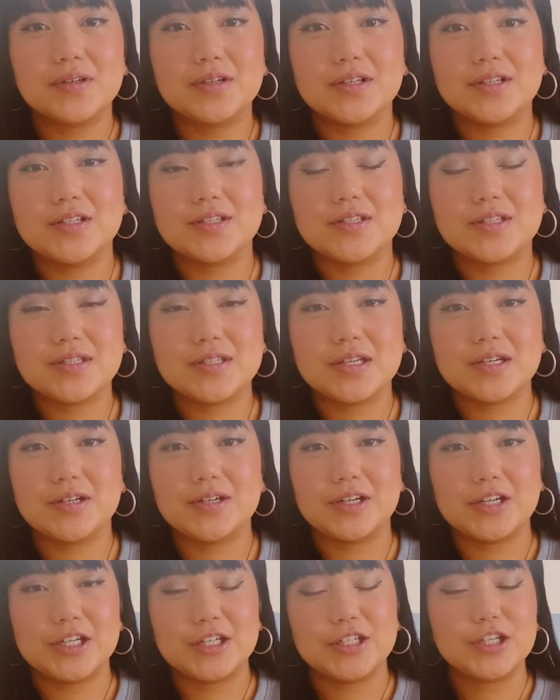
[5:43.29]

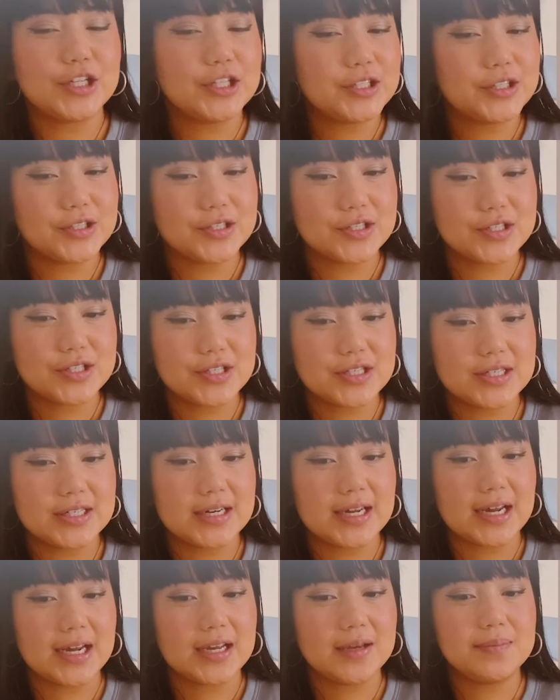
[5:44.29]
considering colors today,